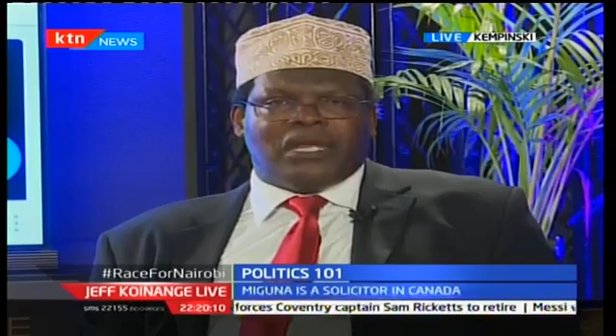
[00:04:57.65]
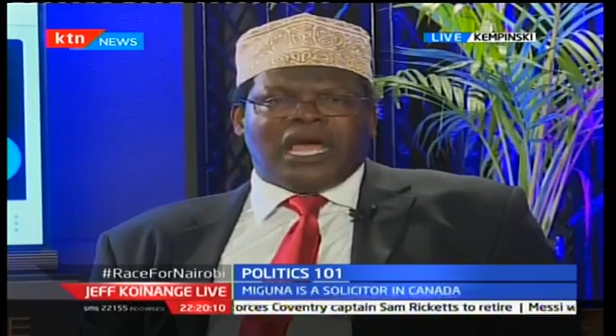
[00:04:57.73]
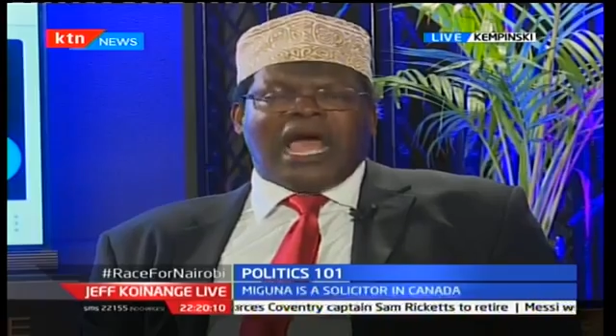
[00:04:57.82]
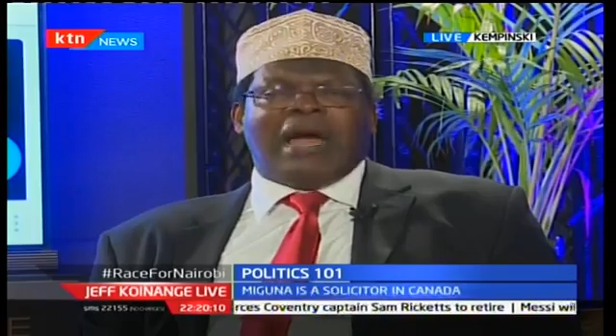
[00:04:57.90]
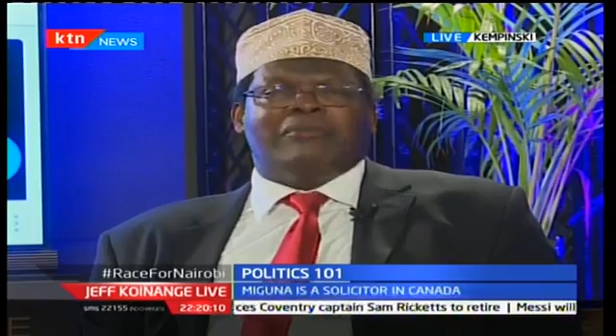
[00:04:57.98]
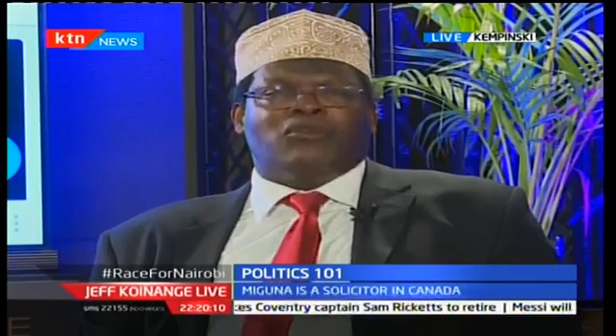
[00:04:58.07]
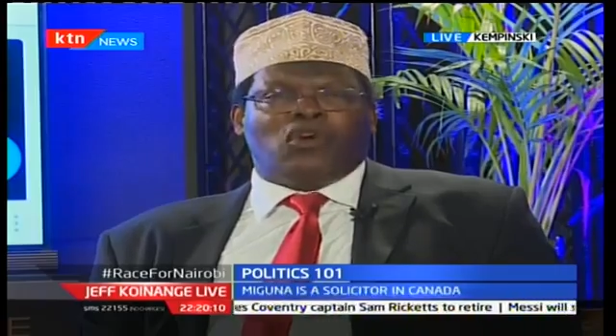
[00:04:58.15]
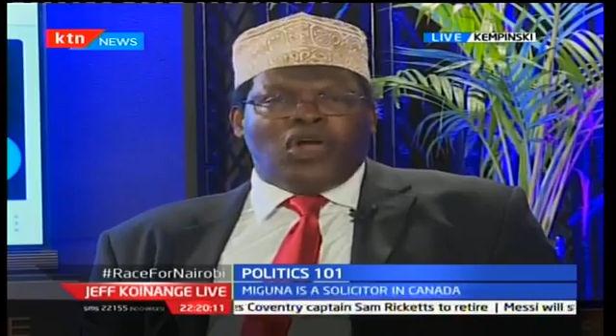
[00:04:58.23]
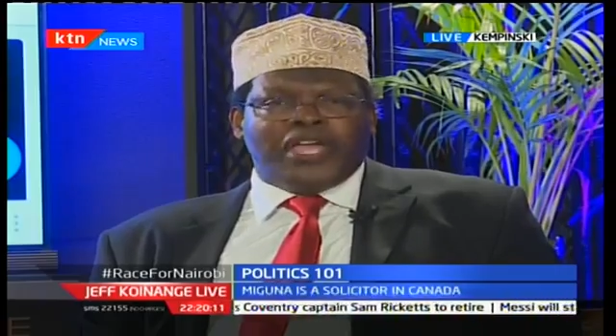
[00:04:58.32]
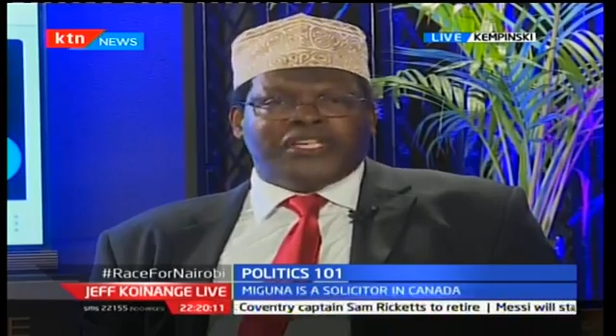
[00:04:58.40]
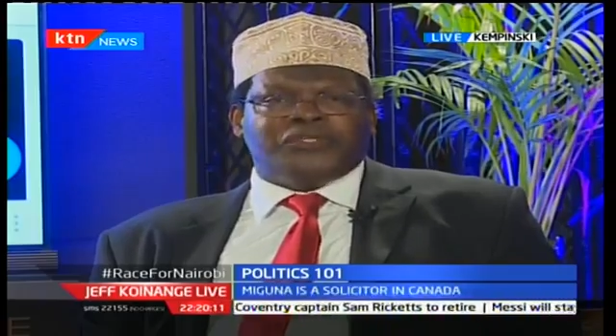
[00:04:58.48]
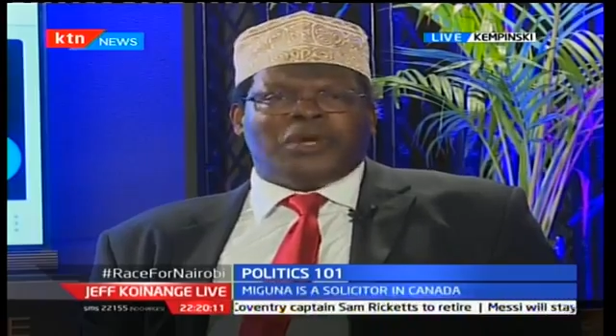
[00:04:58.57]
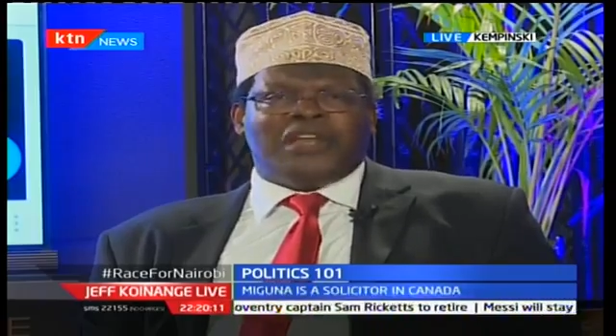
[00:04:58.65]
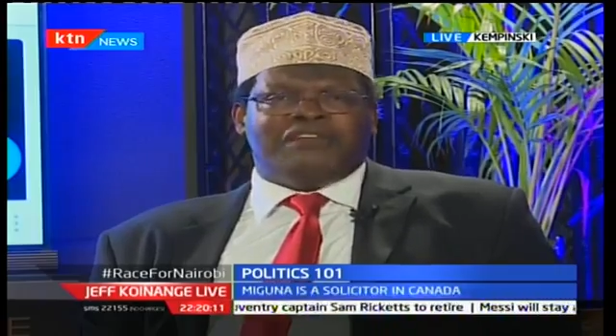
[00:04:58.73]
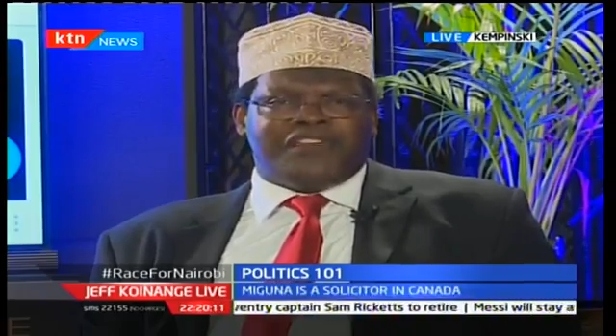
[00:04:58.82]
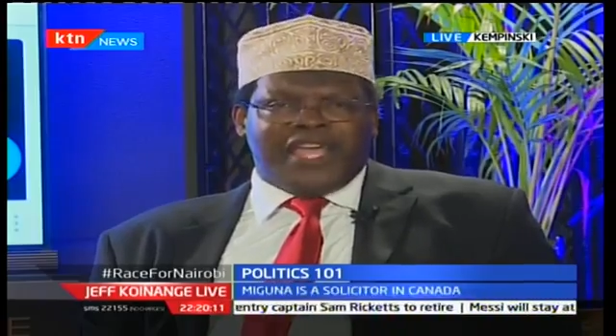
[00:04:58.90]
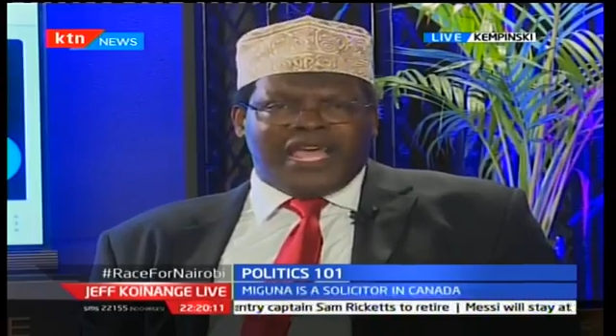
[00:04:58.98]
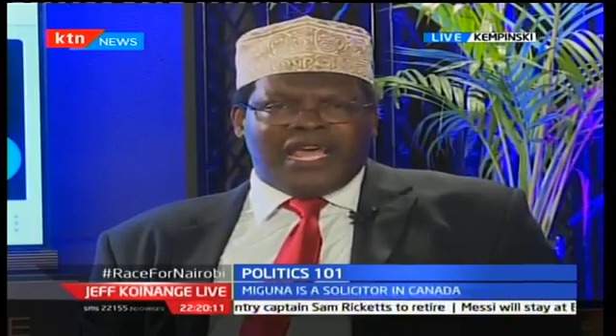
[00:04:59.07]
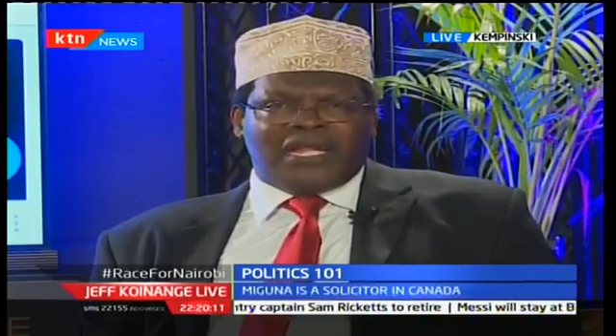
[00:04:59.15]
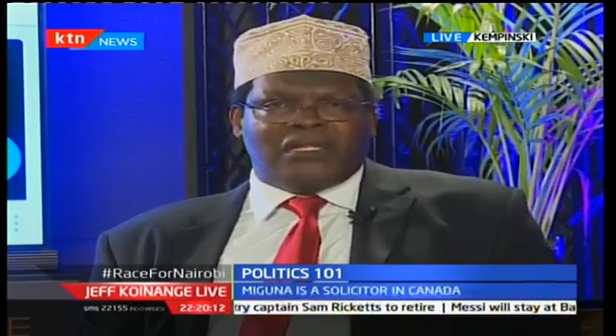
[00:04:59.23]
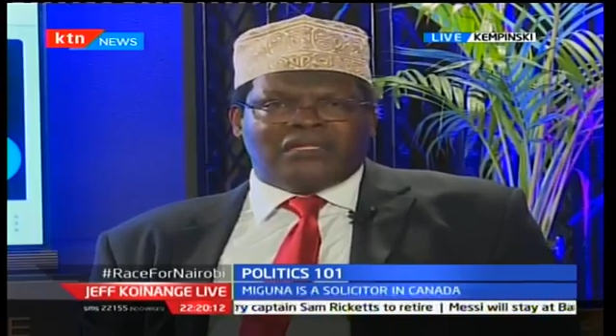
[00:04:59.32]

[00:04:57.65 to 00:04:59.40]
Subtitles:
I'm going to unveil